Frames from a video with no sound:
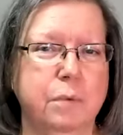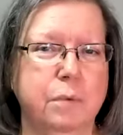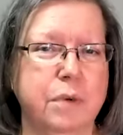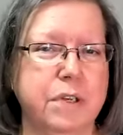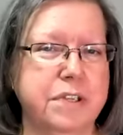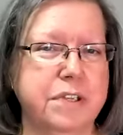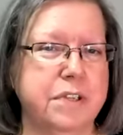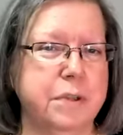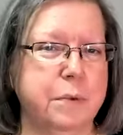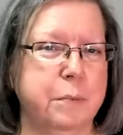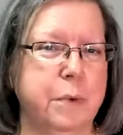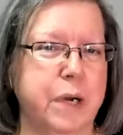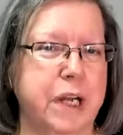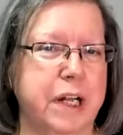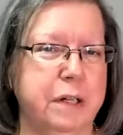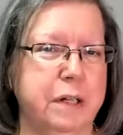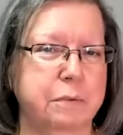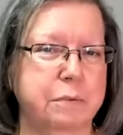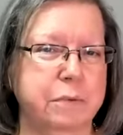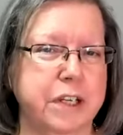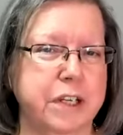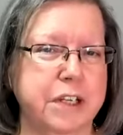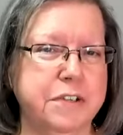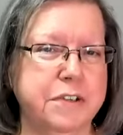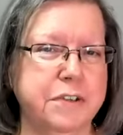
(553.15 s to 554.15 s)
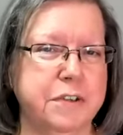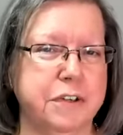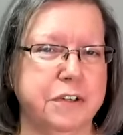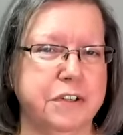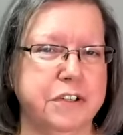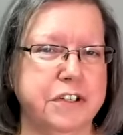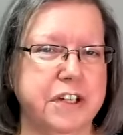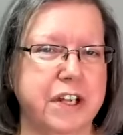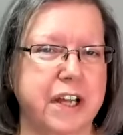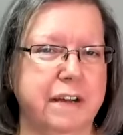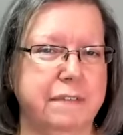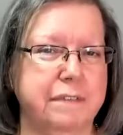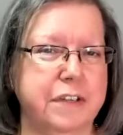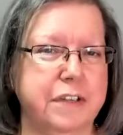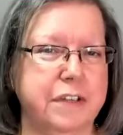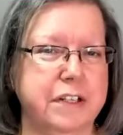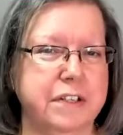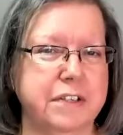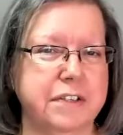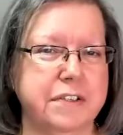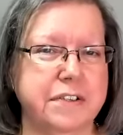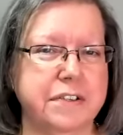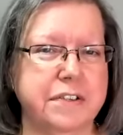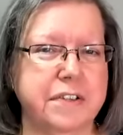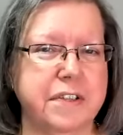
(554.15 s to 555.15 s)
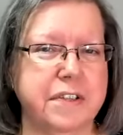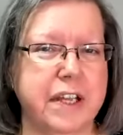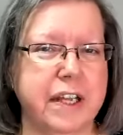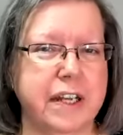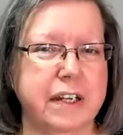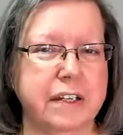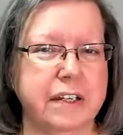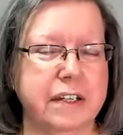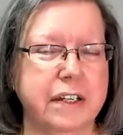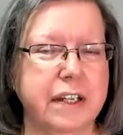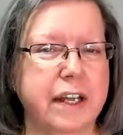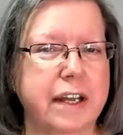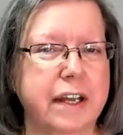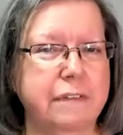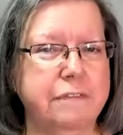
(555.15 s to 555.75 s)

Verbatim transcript: was the well researched evidence that